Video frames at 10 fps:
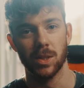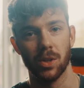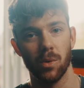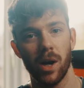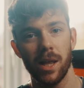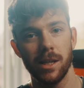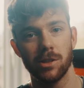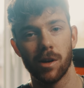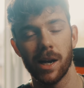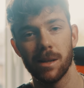So the way these
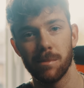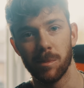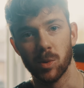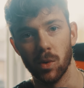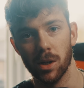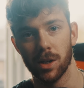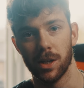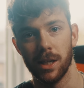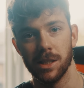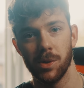gradient maps work
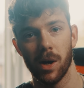is you